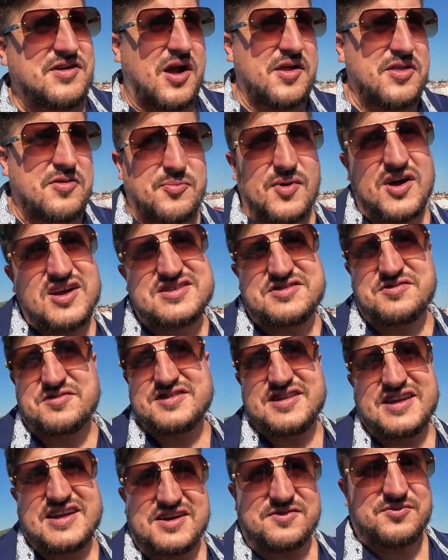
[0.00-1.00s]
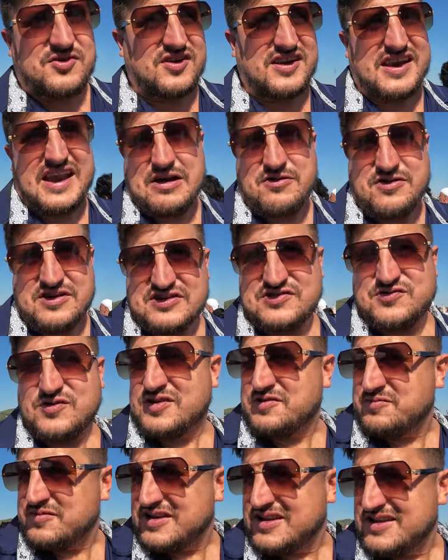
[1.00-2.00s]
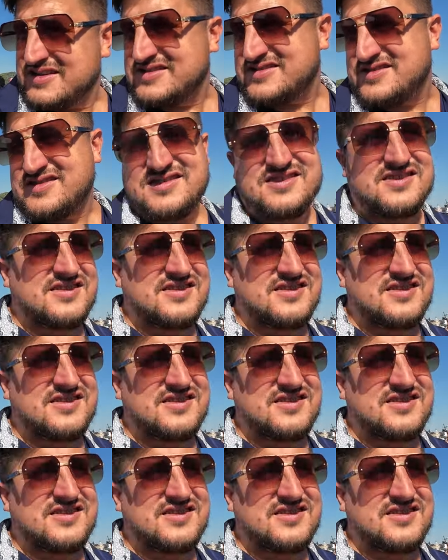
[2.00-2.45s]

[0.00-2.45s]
On the bus, it would take about an hour and 20 minutes,